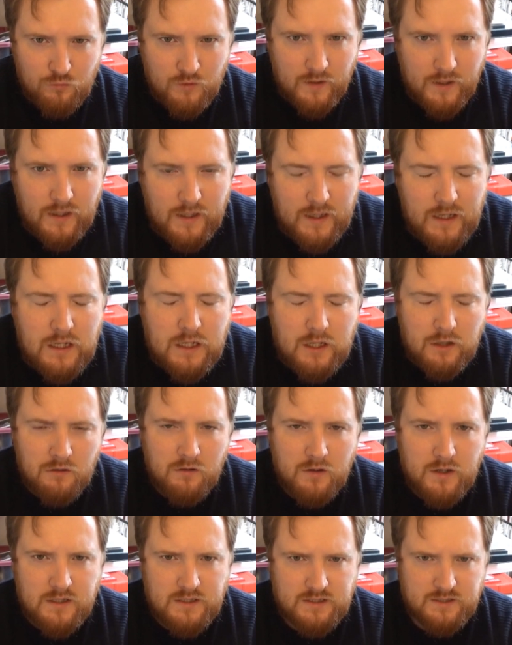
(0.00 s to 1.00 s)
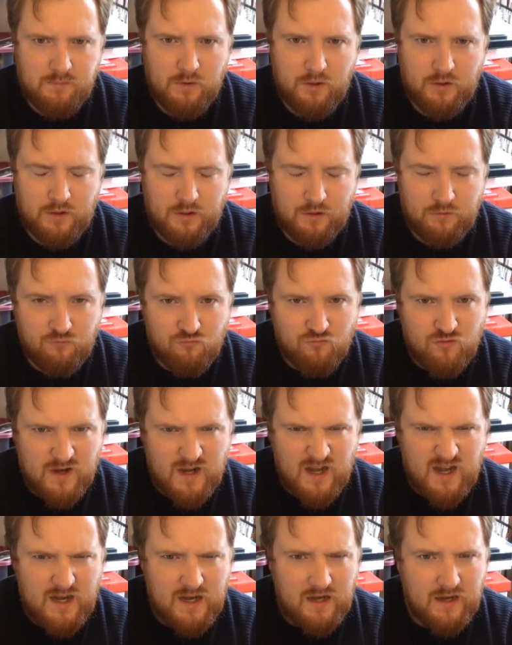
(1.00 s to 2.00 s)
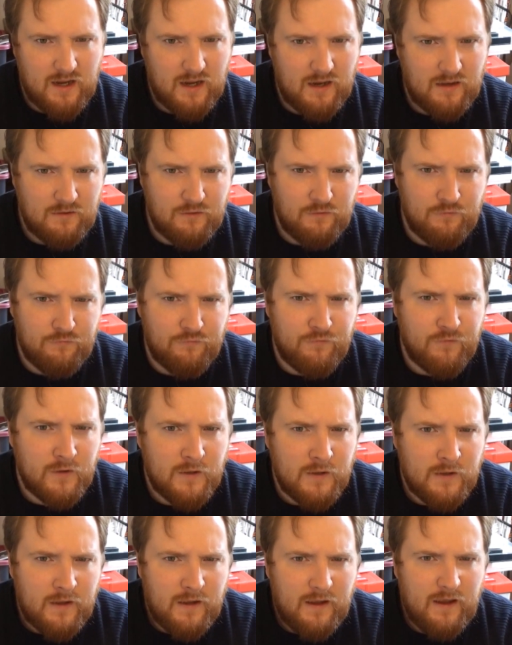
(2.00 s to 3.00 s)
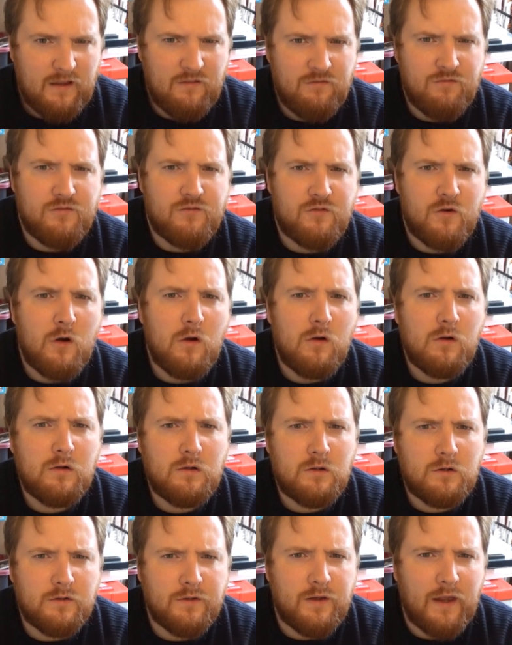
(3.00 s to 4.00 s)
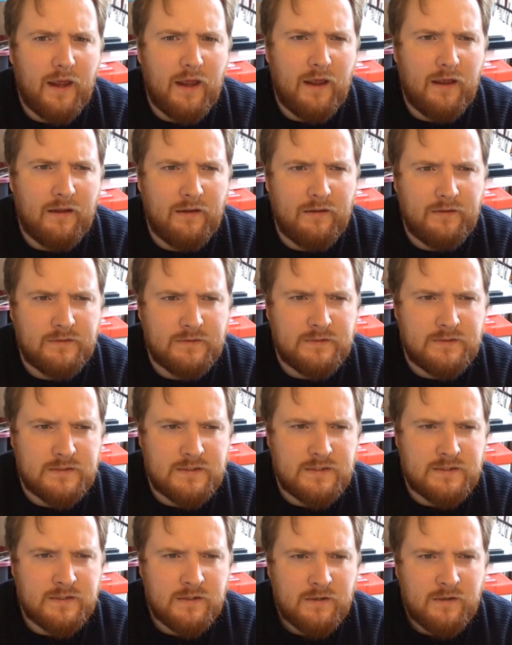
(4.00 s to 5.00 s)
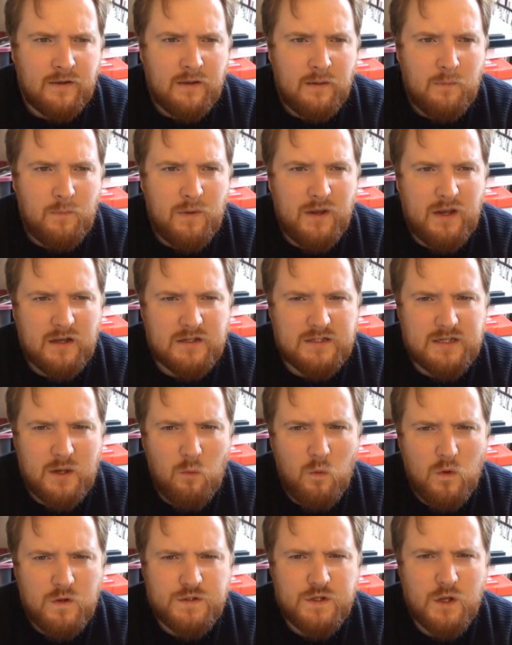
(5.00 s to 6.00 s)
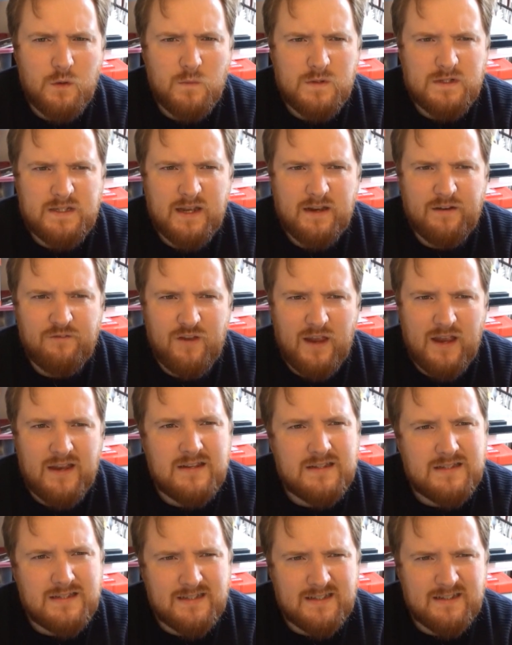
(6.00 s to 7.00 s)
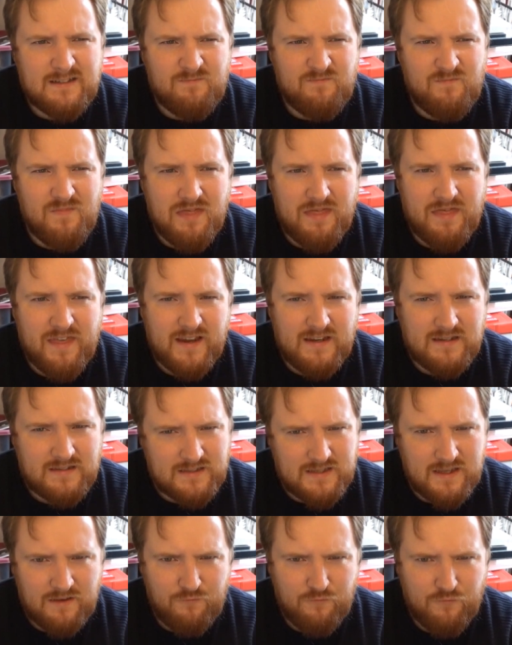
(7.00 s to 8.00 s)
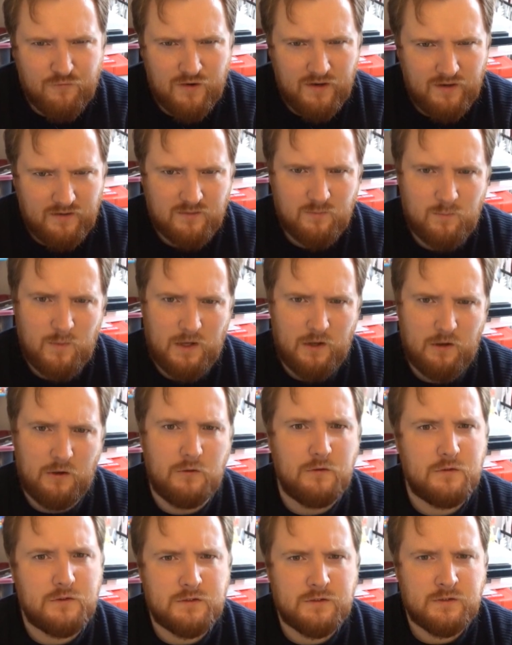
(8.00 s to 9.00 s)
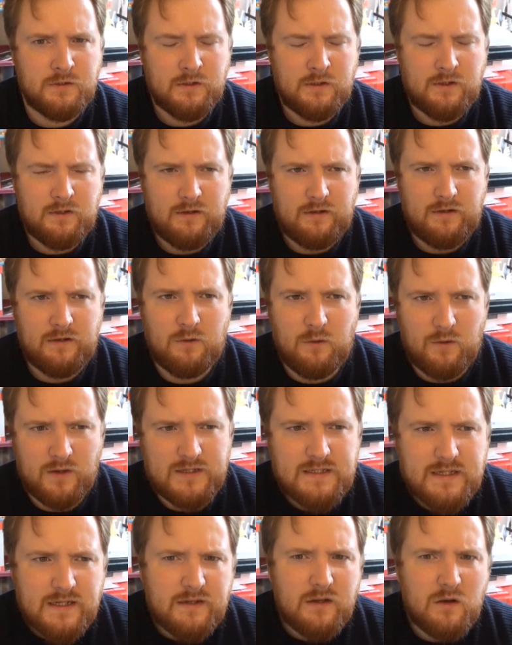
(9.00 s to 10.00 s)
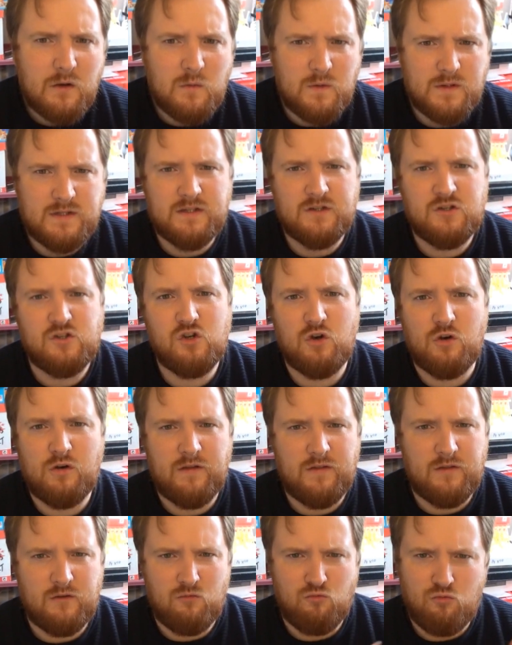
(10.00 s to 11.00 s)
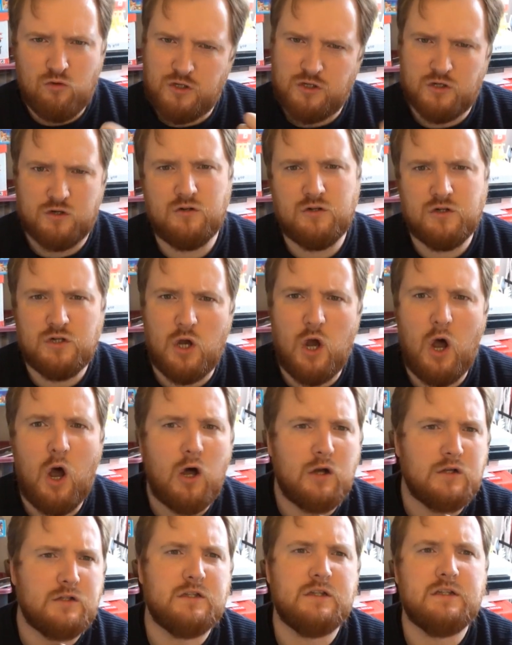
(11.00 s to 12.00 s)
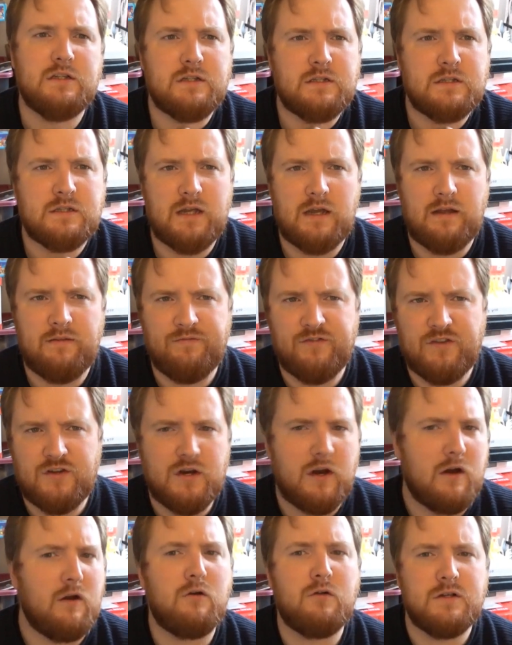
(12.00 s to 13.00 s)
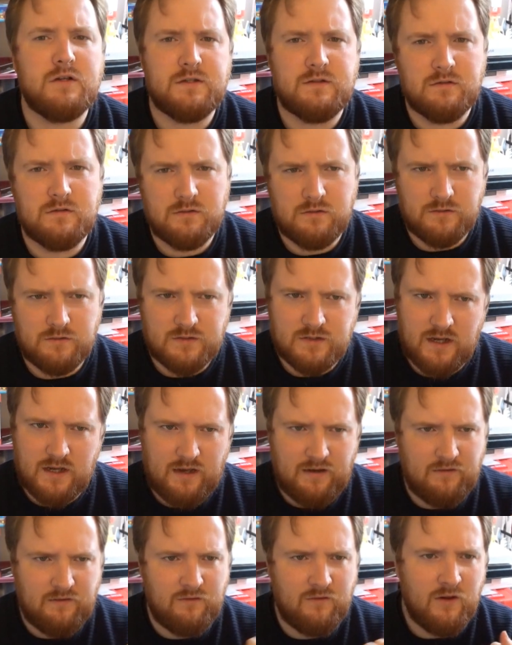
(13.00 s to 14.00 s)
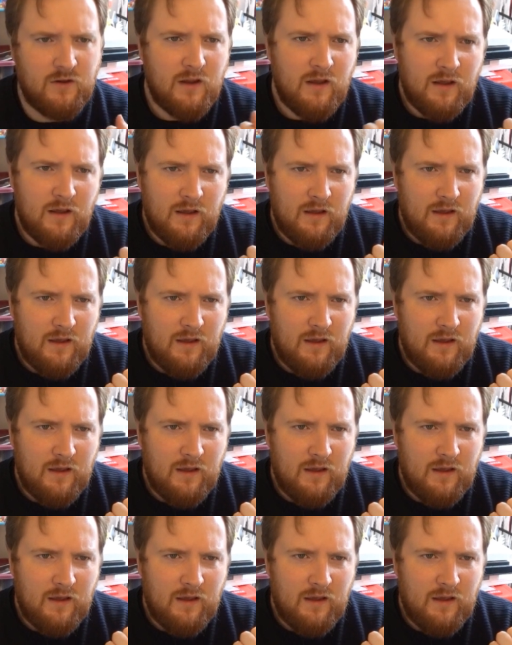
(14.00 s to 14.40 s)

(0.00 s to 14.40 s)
really curious about it and really kind of enthralled, and because I was always kind of into things that freaked me out. I did always enjoy the Return to Oz's and the Dark Crystals, and